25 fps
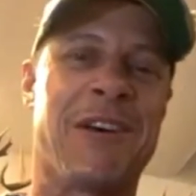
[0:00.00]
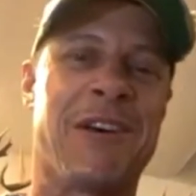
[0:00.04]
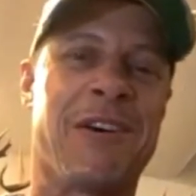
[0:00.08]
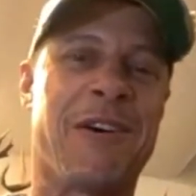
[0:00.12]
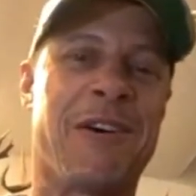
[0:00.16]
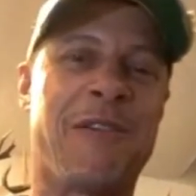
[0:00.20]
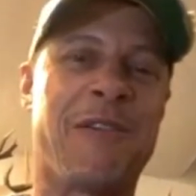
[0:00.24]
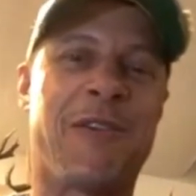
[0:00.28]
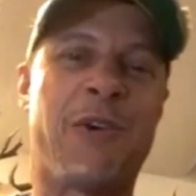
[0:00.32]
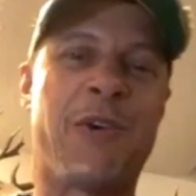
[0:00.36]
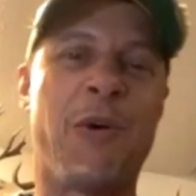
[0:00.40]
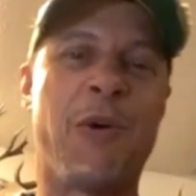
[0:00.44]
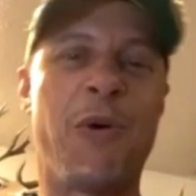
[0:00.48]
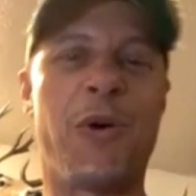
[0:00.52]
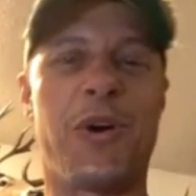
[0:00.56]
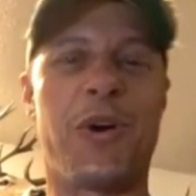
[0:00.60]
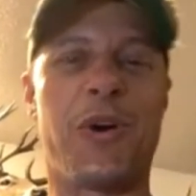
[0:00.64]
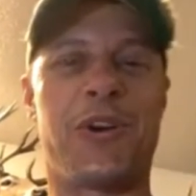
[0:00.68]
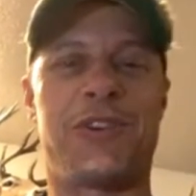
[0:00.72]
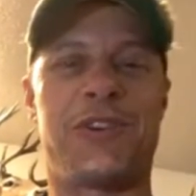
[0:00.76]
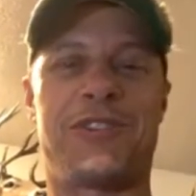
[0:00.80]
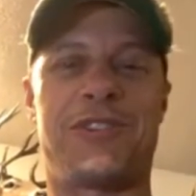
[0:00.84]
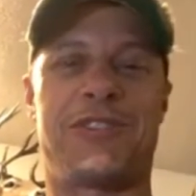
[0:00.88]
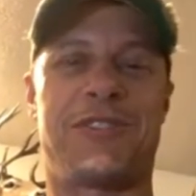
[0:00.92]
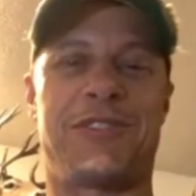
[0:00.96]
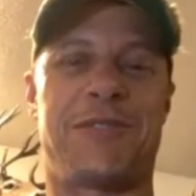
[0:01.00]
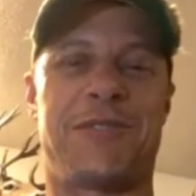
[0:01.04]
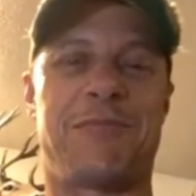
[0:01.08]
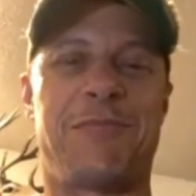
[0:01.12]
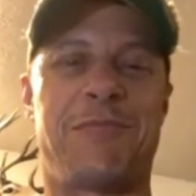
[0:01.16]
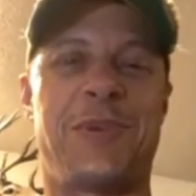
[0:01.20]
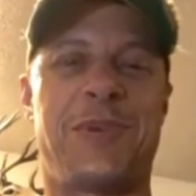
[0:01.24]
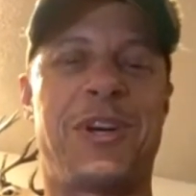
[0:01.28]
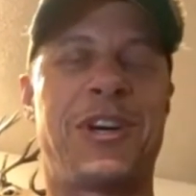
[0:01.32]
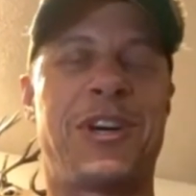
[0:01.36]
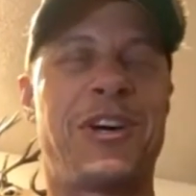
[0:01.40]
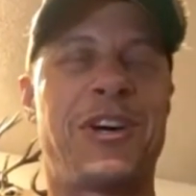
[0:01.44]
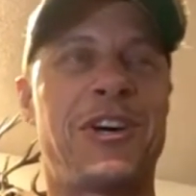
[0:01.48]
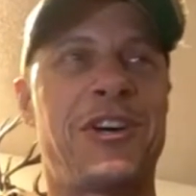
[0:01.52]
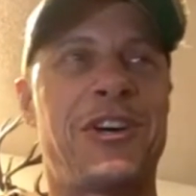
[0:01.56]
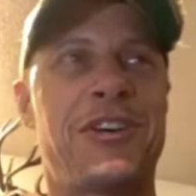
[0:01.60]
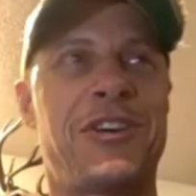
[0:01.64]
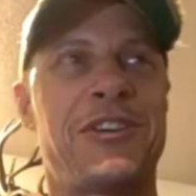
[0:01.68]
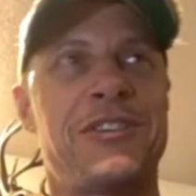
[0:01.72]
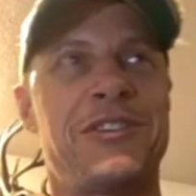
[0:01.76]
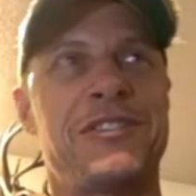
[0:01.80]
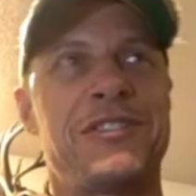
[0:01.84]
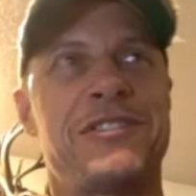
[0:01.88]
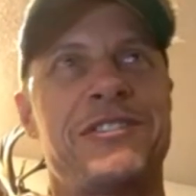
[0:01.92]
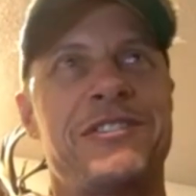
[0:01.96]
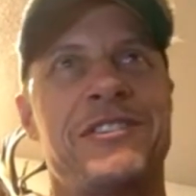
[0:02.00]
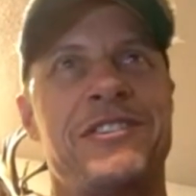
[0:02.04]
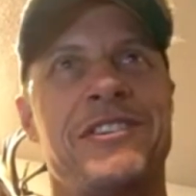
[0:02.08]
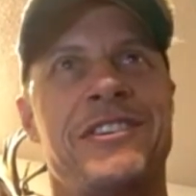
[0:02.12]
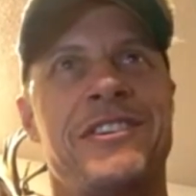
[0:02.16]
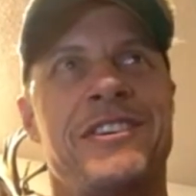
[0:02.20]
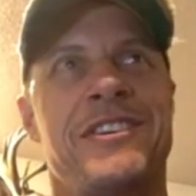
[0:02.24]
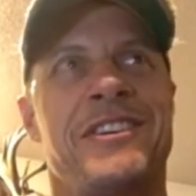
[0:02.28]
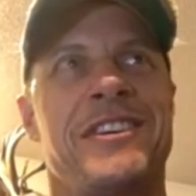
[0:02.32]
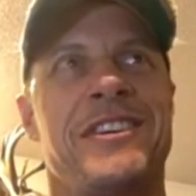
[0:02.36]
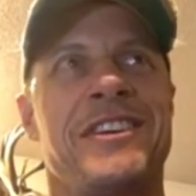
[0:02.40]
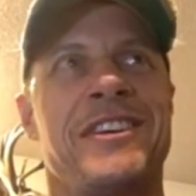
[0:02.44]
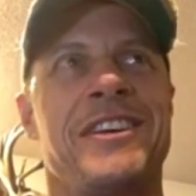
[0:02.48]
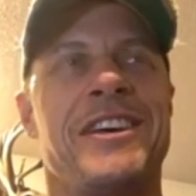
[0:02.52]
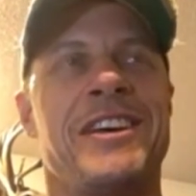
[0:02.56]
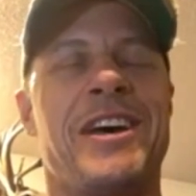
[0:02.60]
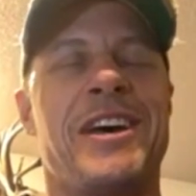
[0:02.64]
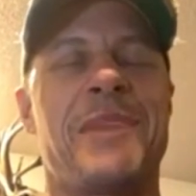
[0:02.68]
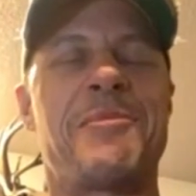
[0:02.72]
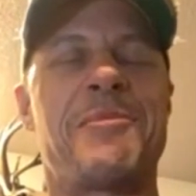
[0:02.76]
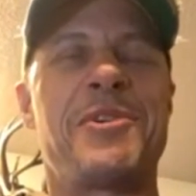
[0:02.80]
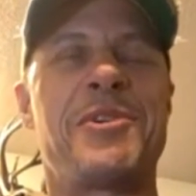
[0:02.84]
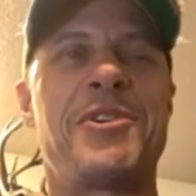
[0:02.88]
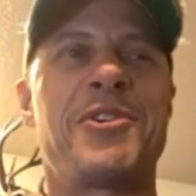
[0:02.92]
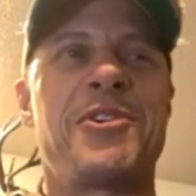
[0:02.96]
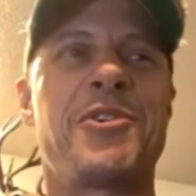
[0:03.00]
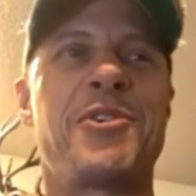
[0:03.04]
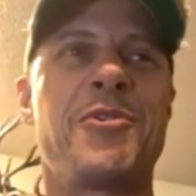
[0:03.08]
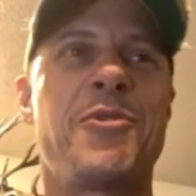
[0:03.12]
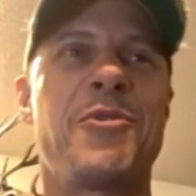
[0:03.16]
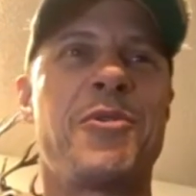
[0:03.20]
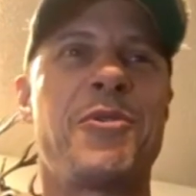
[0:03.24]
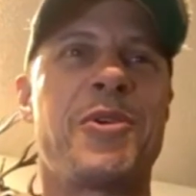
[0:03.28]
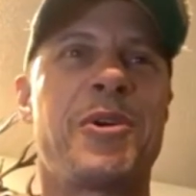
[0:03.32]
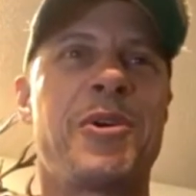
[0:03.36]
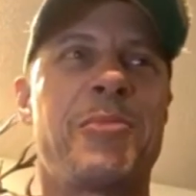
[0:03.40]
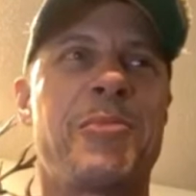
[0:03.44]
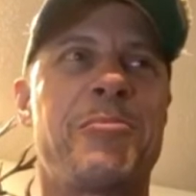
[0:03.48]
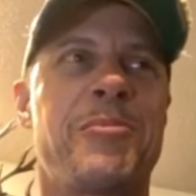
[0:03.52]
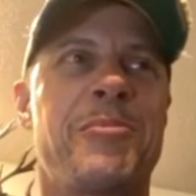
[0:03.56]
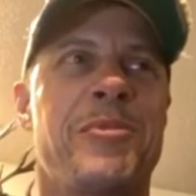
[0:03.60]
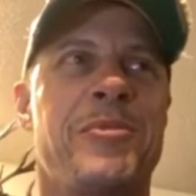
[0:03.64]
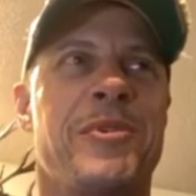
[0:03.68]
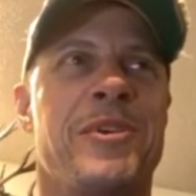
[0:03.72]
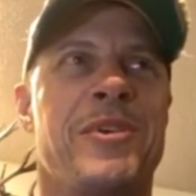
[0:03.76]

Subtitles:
of course, because I mean you're going up.